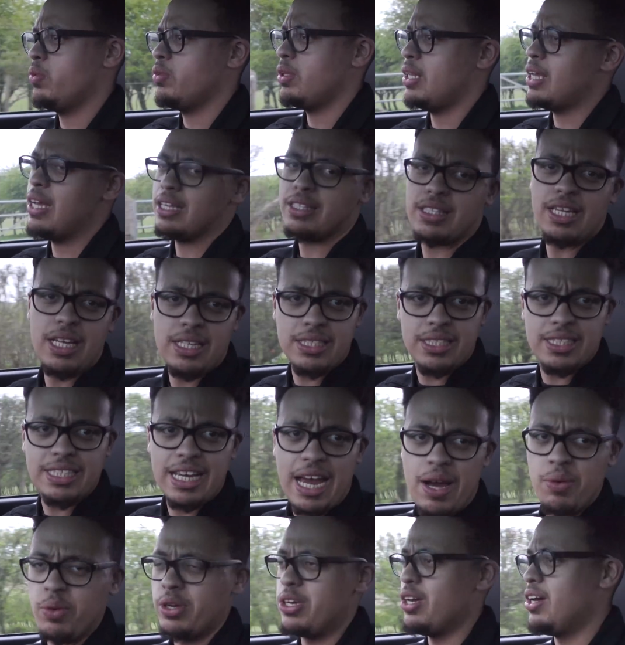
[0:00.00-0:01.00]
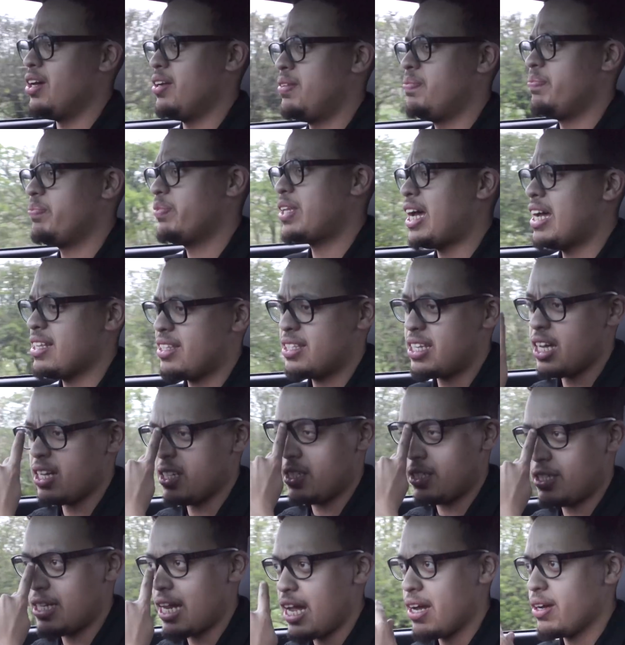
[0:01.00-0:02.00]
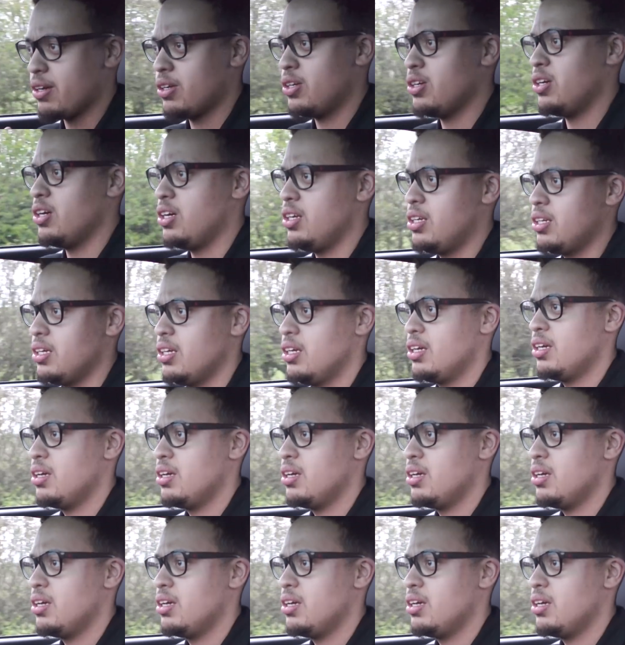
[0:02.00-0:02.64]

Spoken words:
That does sound good. That does sound good.